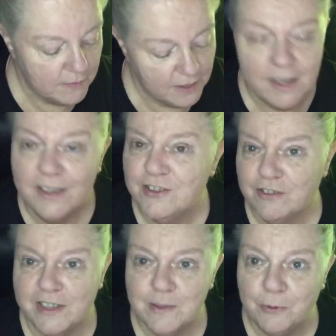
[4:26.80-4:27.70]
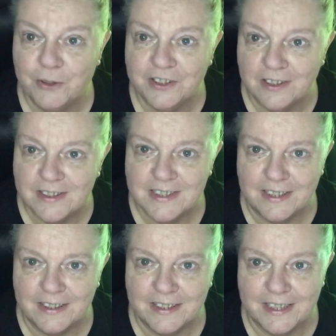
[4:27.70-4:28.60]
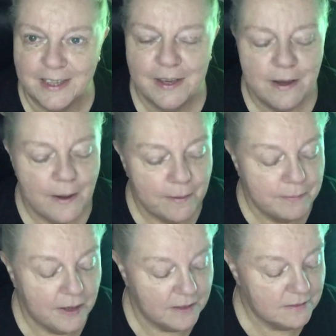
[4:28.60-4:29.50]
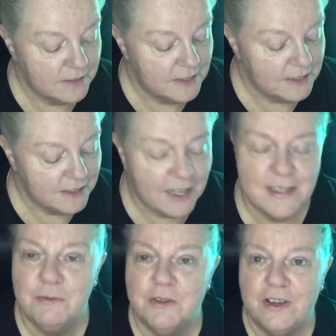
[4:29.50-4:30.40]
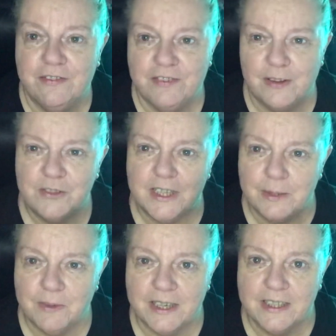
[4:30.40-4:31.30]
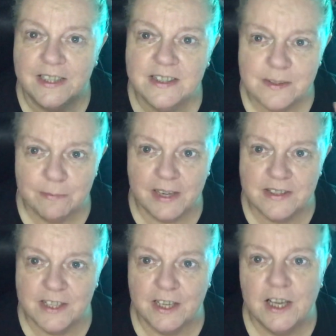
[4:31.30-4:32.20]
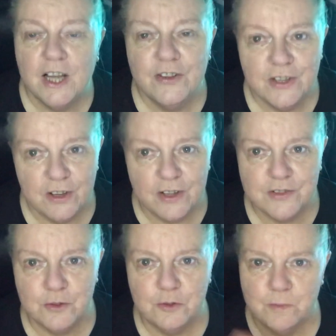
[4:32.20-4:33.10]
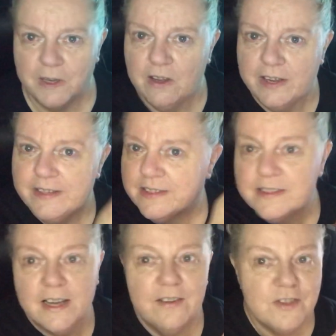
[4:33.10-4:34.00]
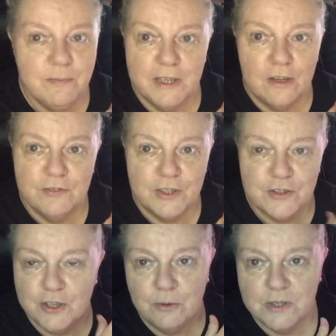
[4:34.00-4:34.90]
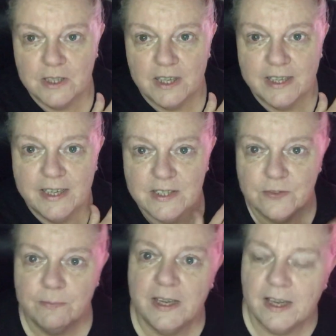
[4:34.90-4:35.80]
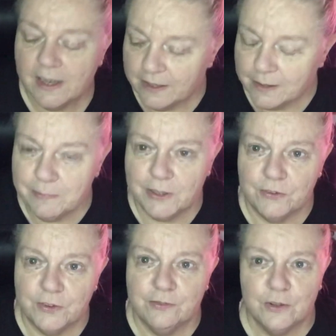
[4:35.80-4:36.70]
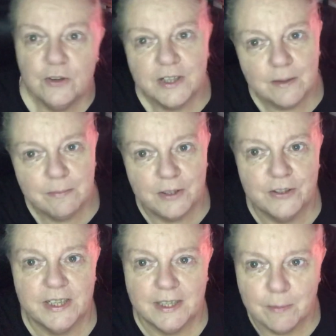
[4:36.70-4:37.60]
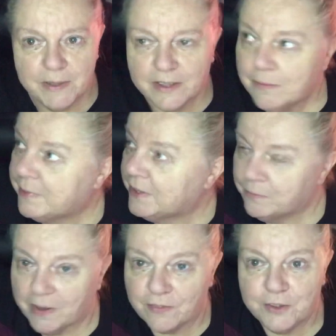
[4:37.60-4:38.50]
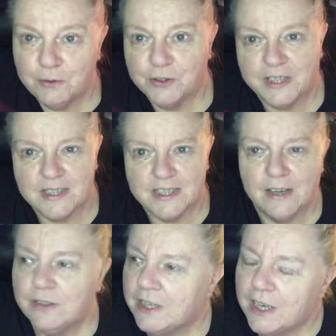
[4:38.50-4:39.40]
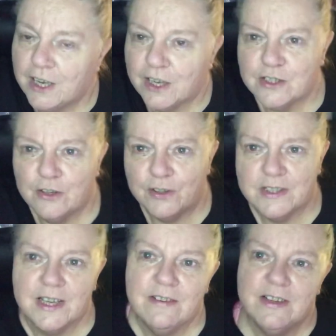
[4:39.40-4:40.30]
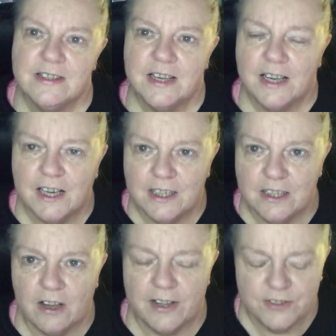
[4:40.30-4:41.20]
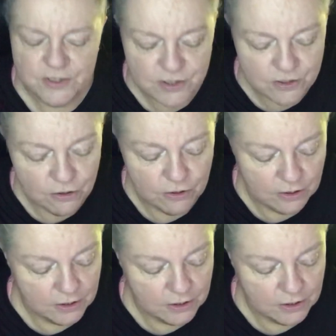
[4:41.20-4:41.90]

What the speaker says: Illustrates the point nicely, I think. But that's what I've found anyway. Now it doesn't matter, the light source behind doesn't have to be over your shoulder like it is for me. It can be on the floor, it can be looking up, it can be above you looking down, as long as there is a light that's not